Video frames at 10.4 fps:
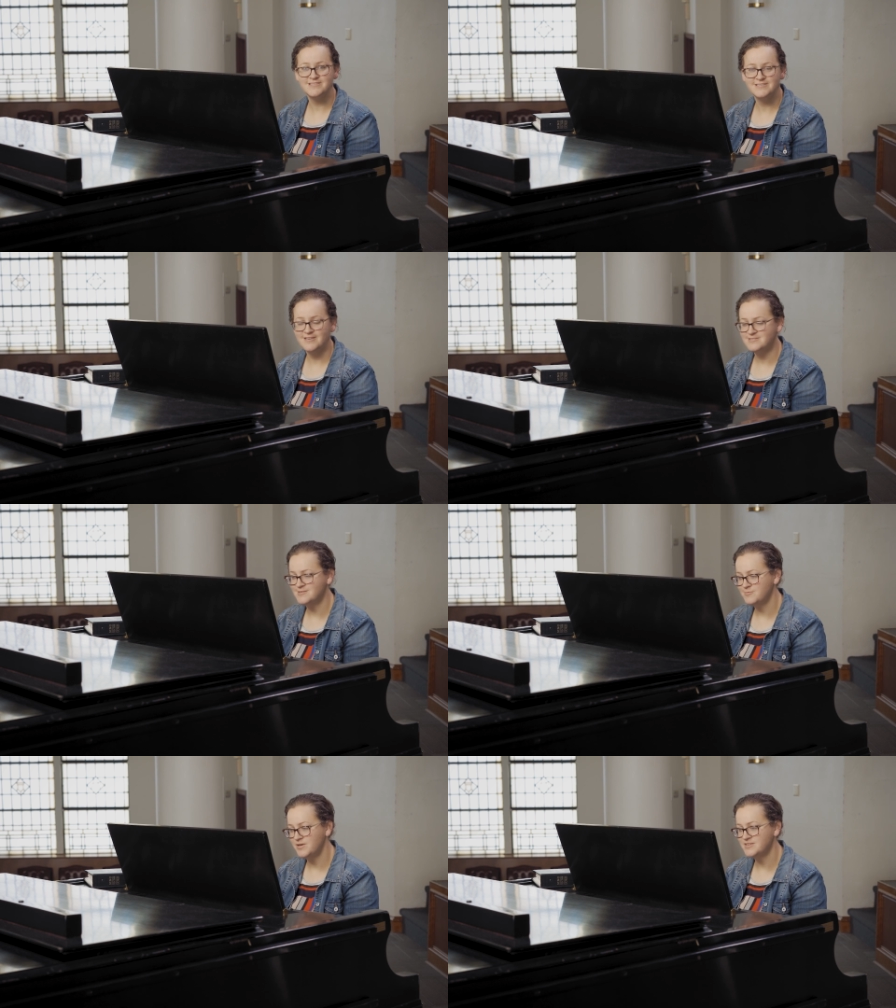that's
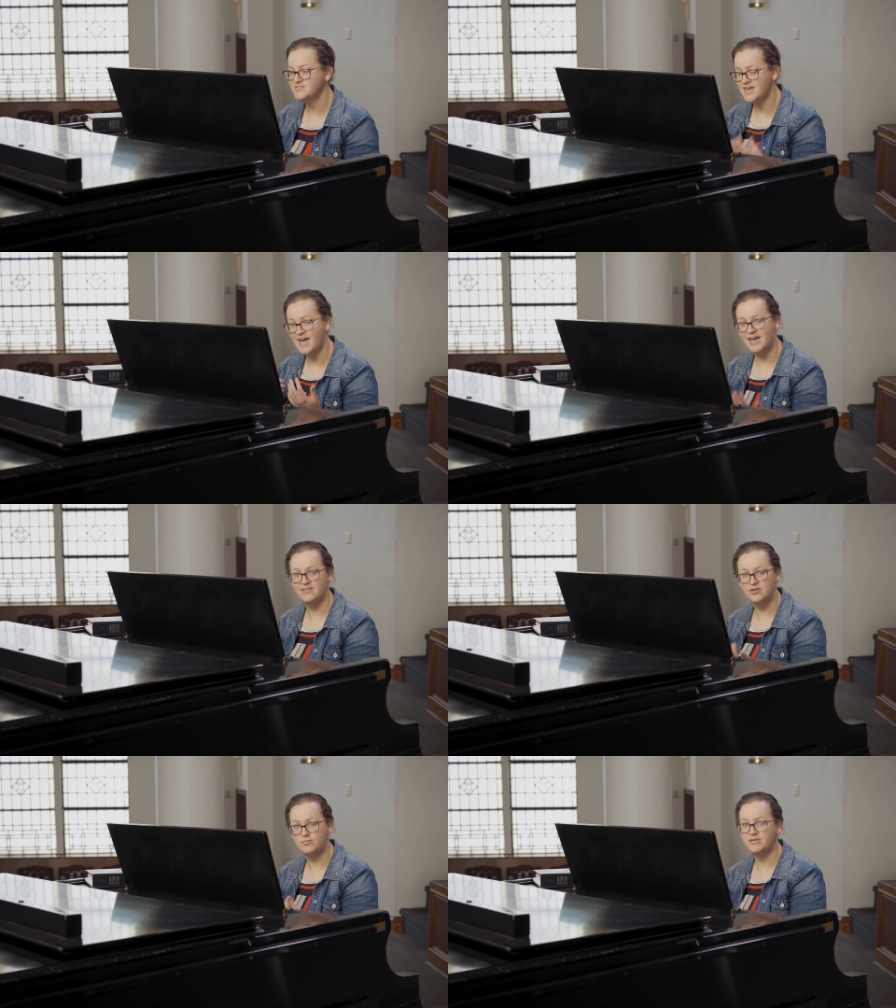some ways to add a
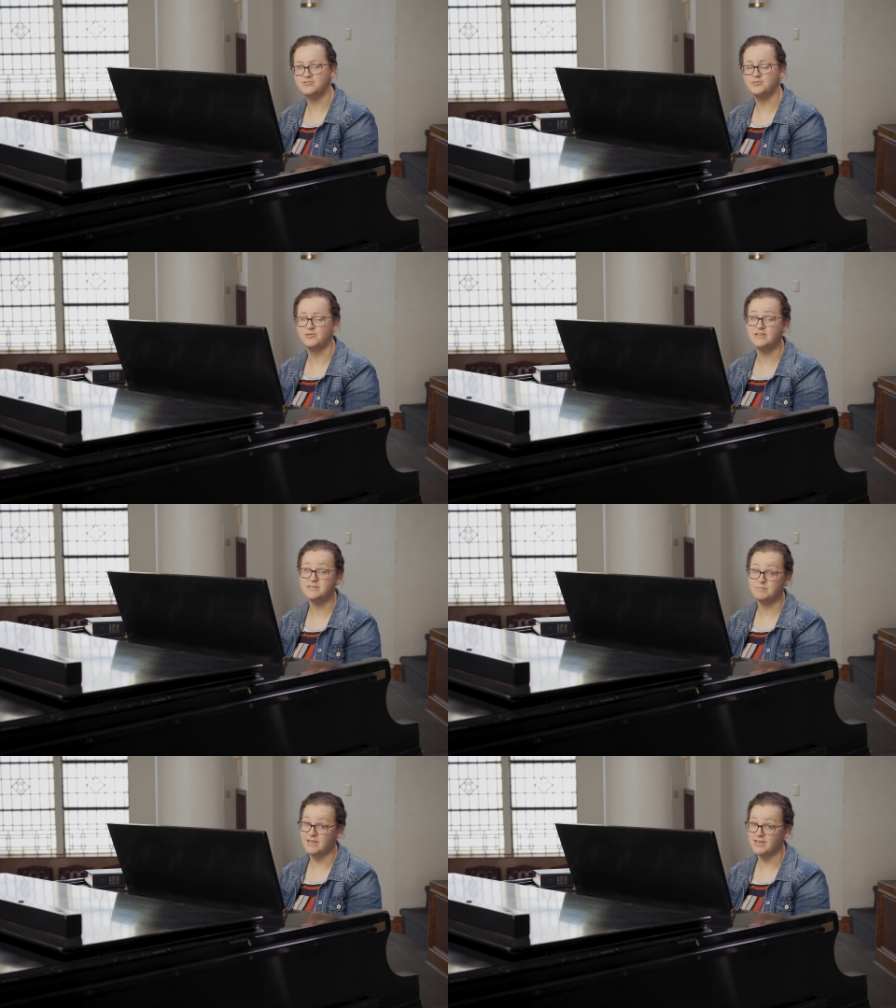little bit to it
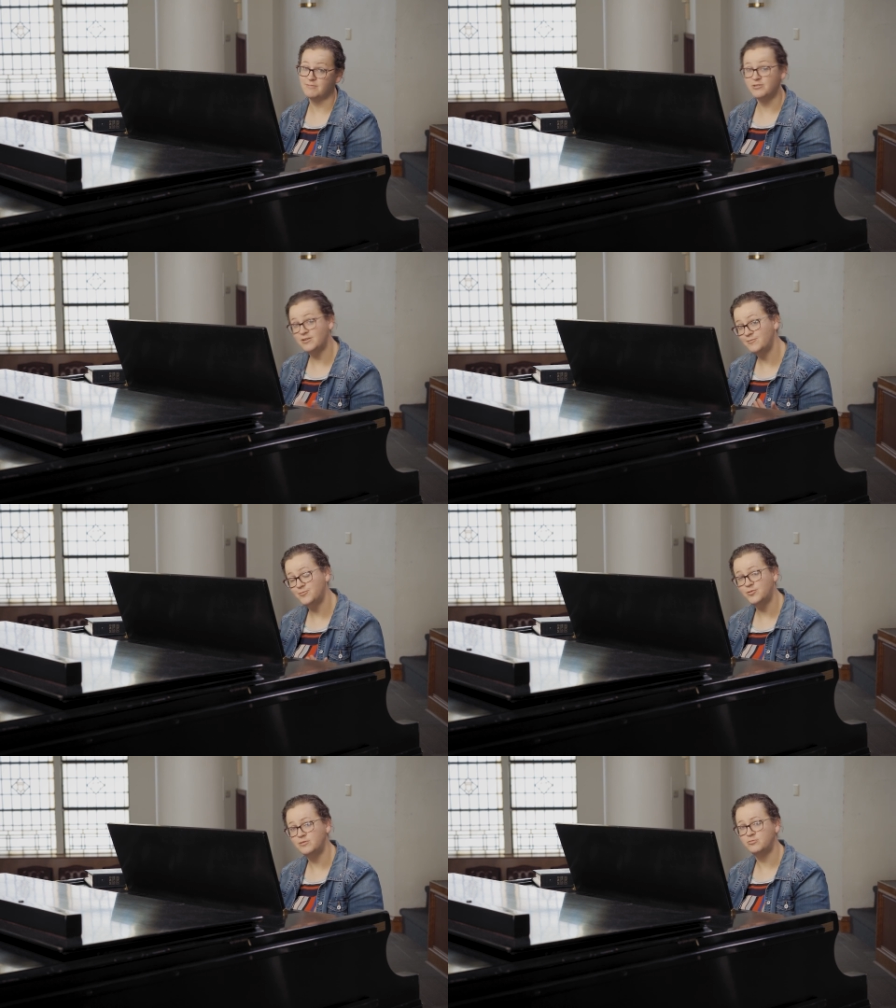to make it really
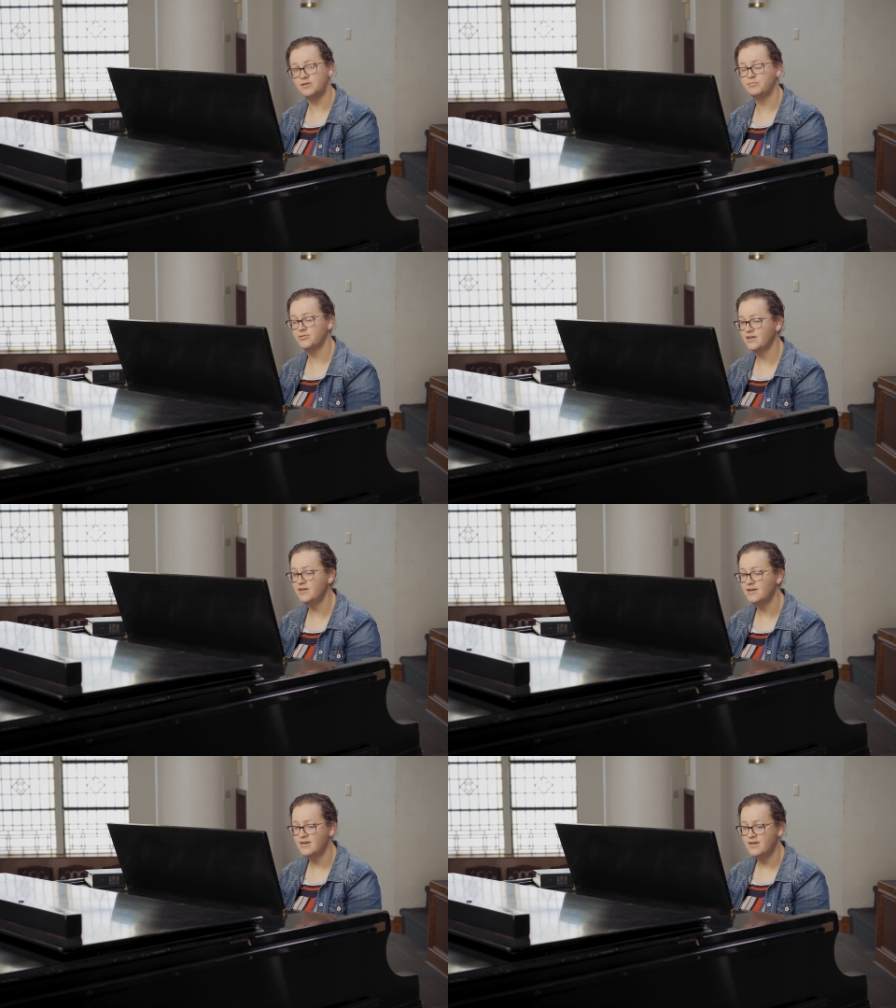full and really pretty.